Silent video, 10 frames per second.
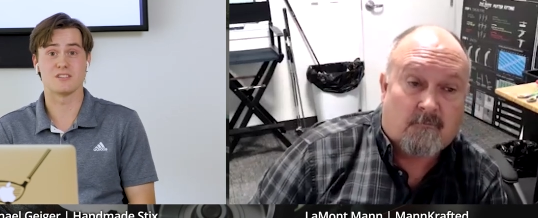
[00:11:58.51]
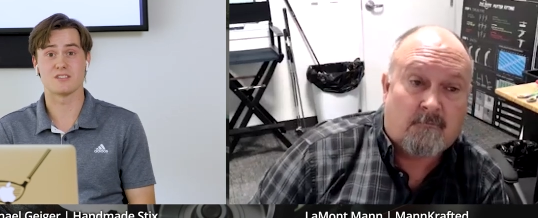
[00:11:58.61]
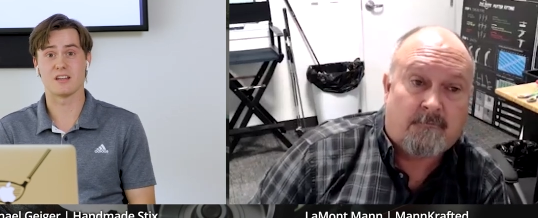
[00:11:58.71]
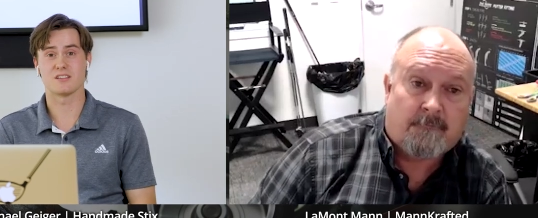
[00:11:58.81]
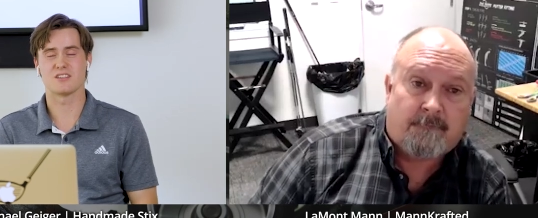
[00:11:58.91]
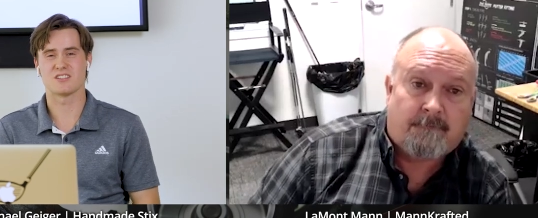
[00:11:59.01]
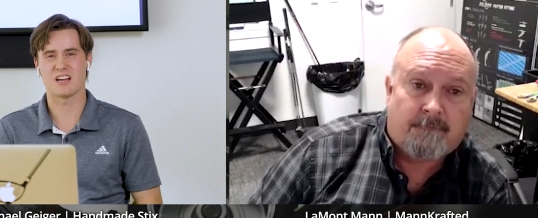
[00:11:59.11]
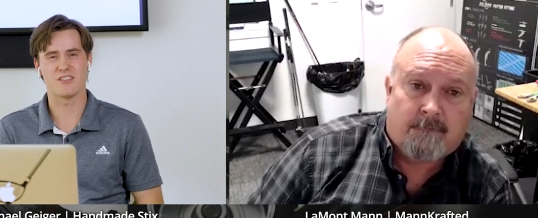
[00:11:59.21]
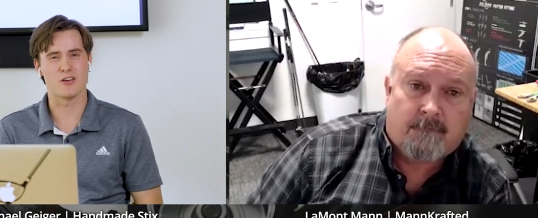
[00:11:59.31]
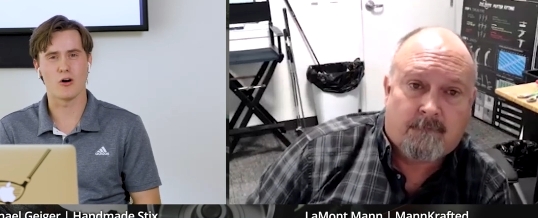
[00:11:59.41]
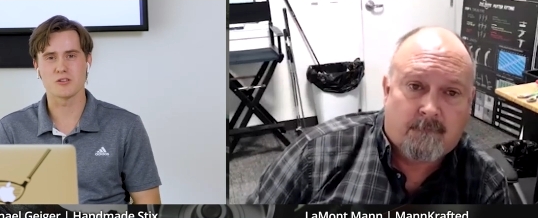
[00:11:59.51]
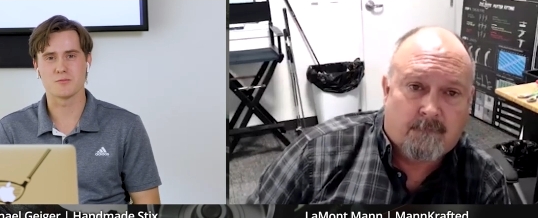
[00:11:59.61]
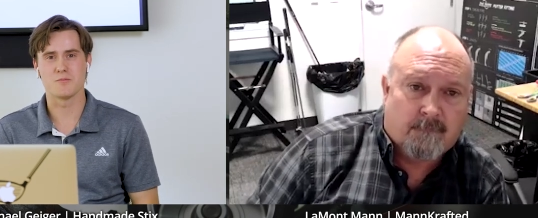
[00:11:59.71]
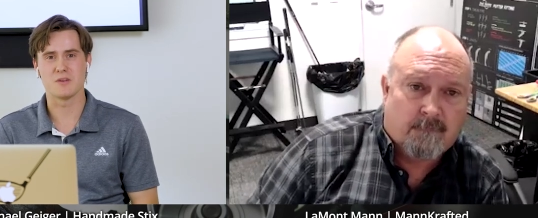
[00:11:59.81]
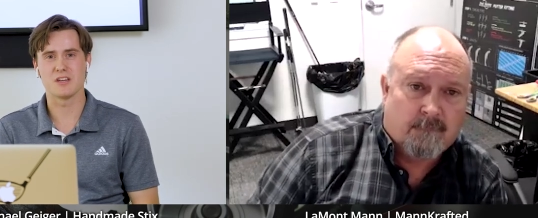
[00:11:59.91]
Speaker 1: is that it's, it's kind of the
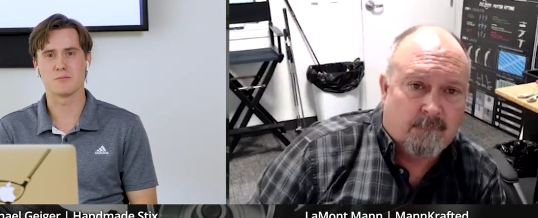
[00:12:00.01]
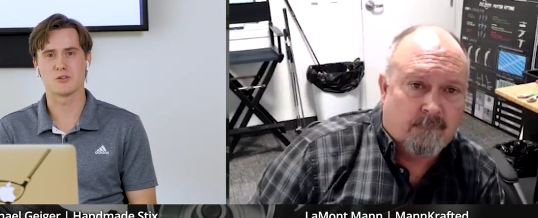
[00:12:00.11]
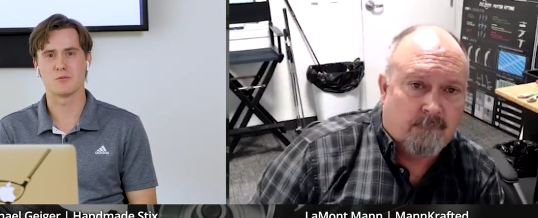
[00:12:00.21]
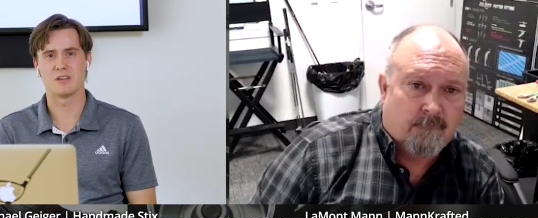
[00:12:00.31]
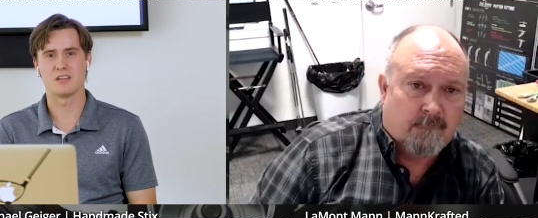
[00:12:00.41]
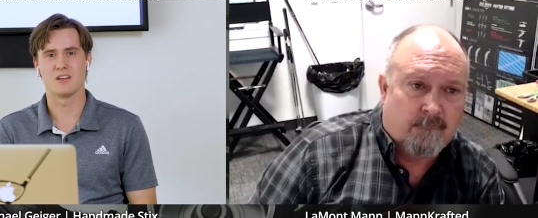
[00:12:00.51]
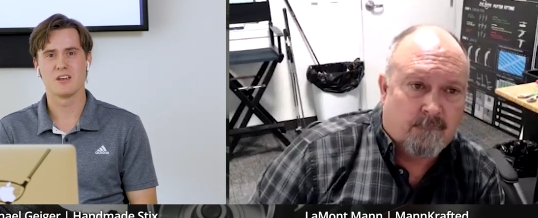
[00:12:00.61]
ultimate meeting between